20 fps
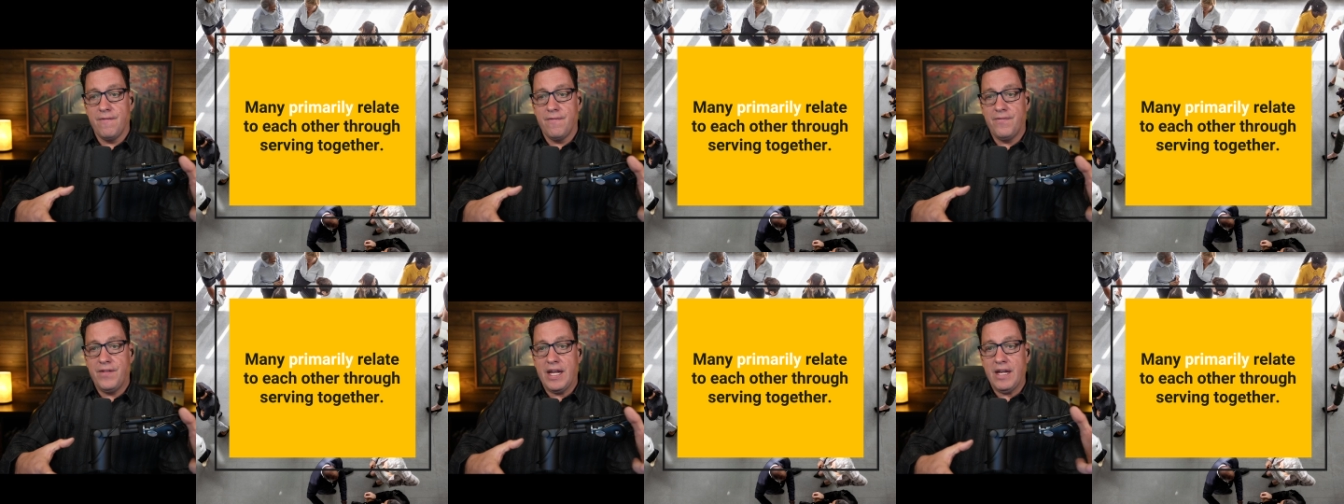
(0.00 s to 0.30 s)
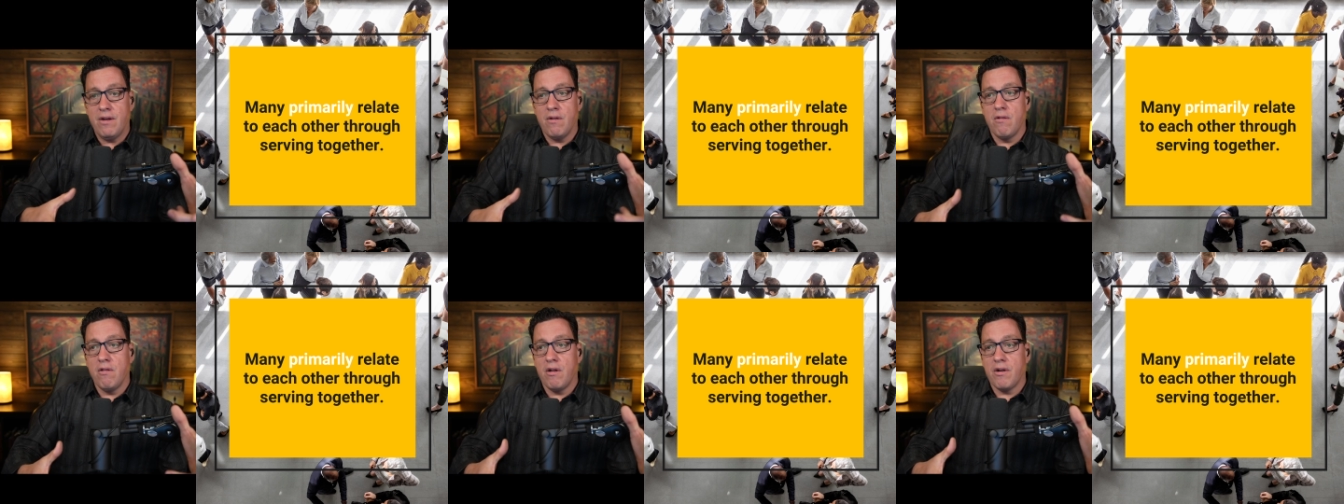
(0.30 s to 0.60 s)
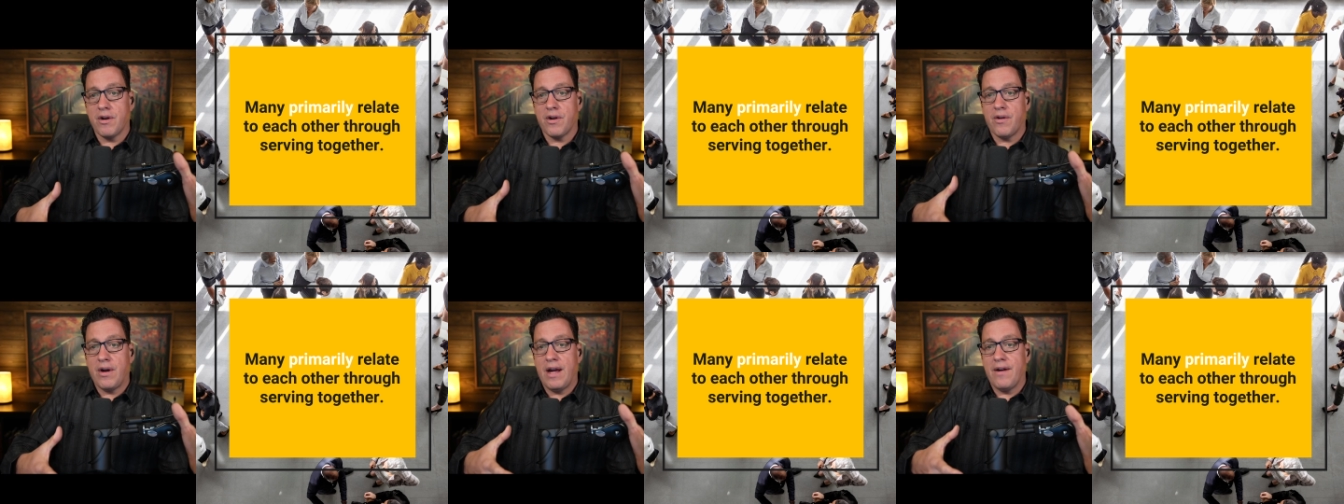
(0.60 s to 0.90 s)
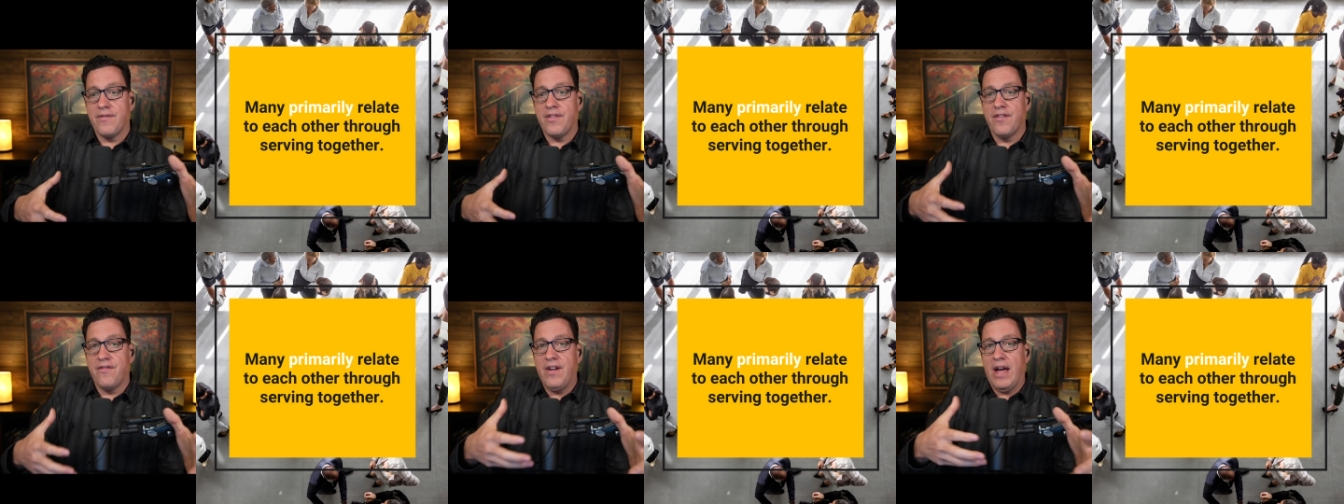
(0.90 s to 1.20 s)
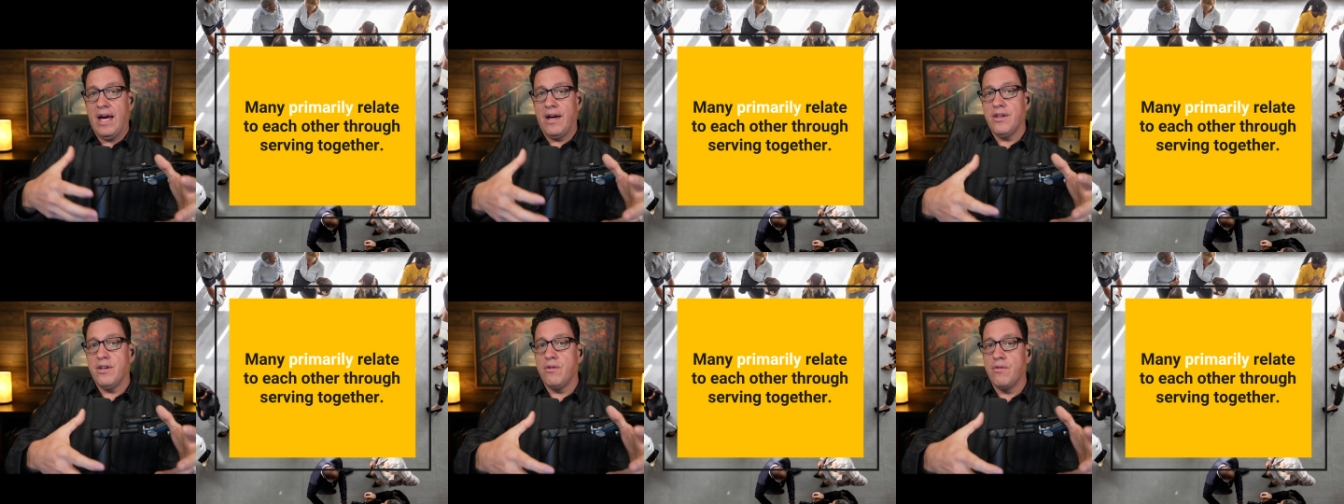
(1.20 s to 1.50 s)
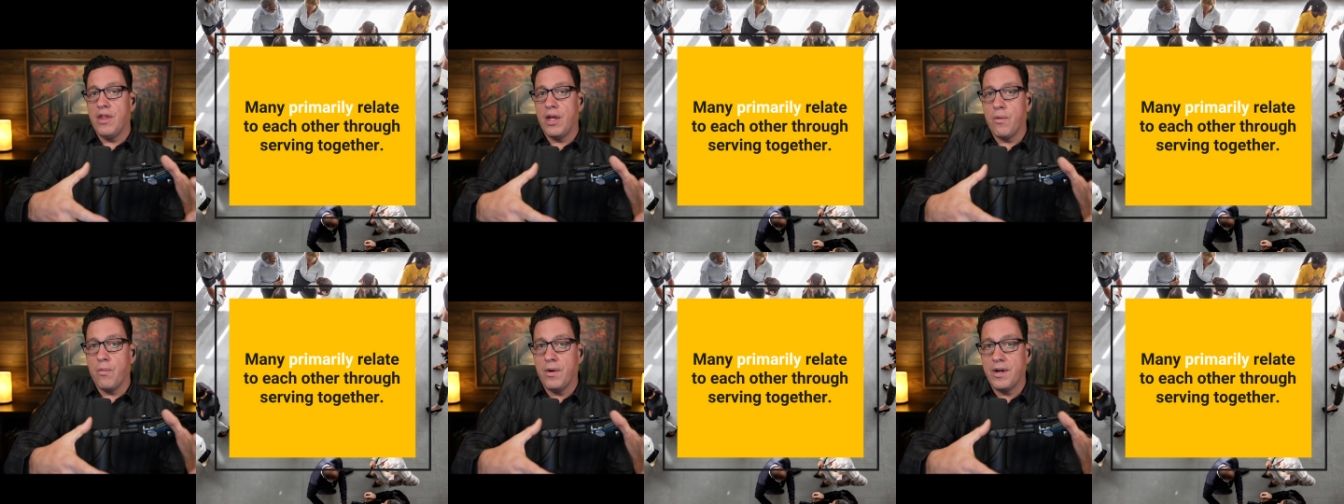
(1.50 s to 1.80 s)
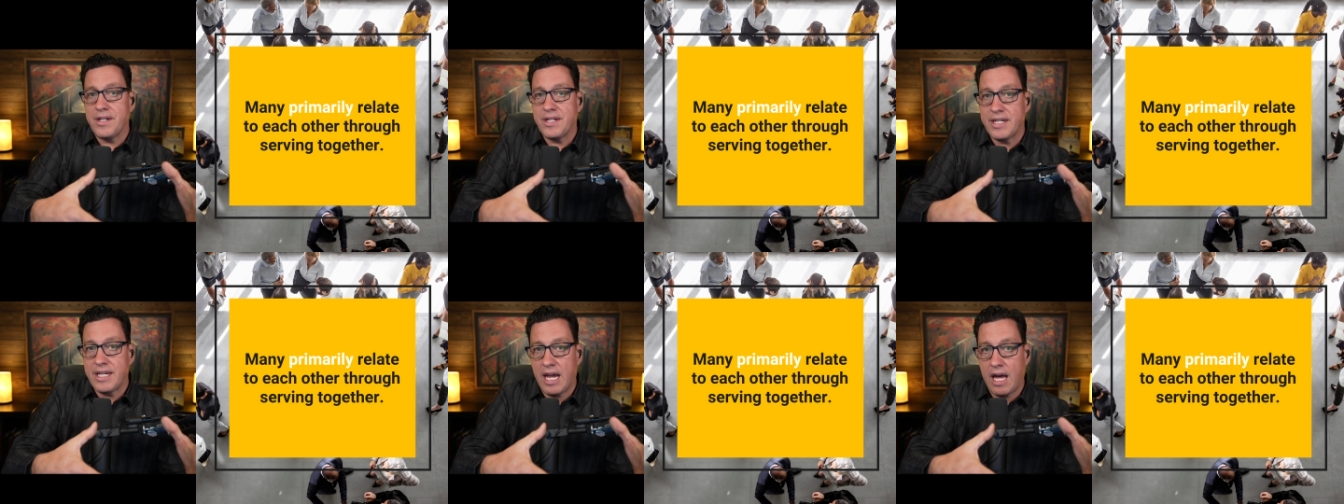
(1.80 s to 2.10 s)
they no longer have the value they
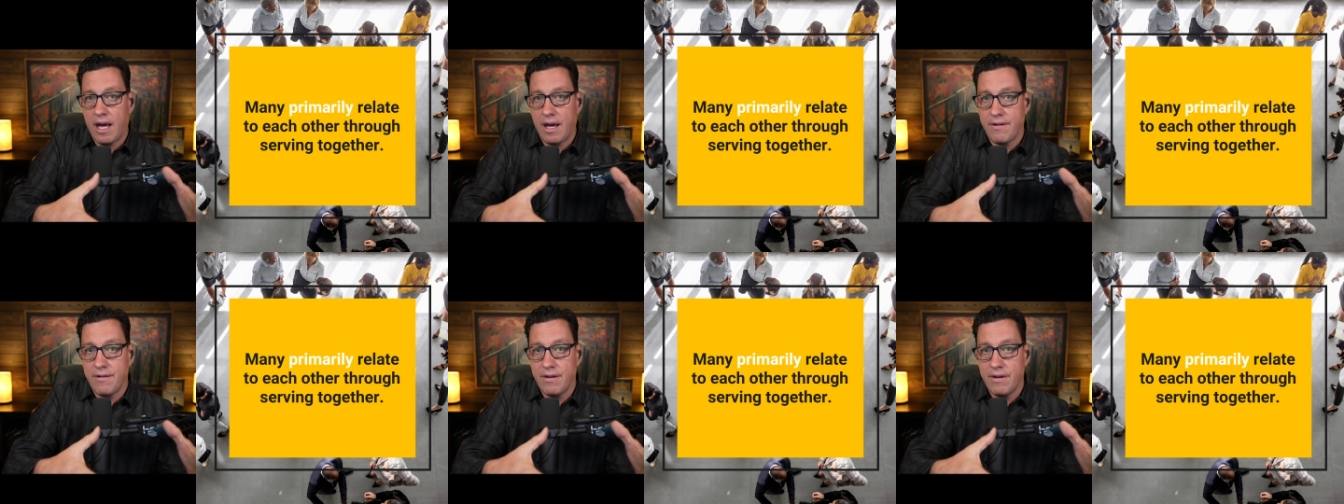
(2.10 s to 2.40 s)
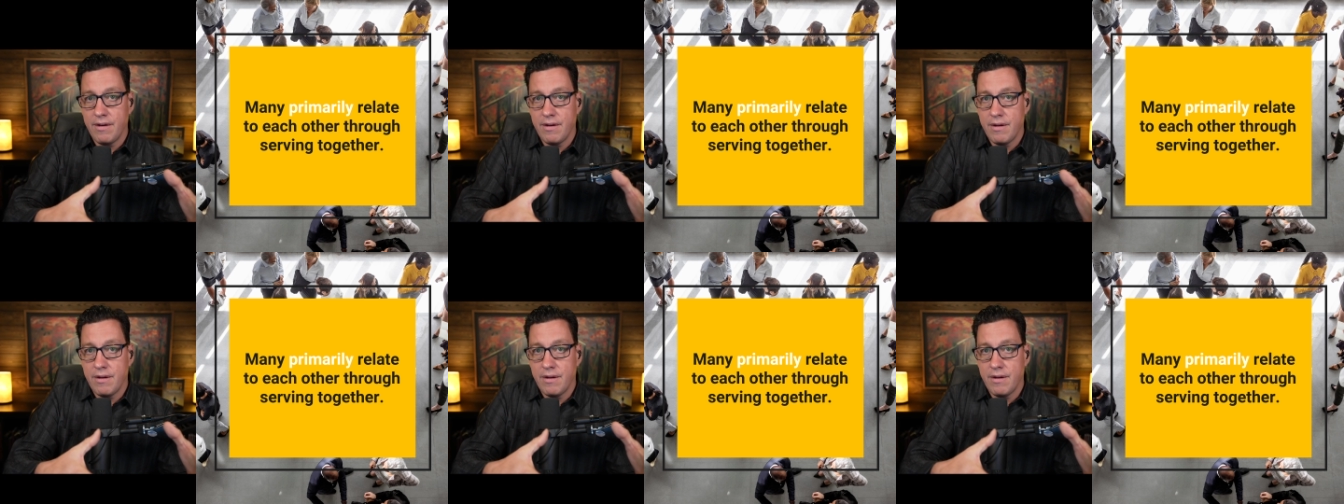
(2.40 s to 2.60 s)
once had.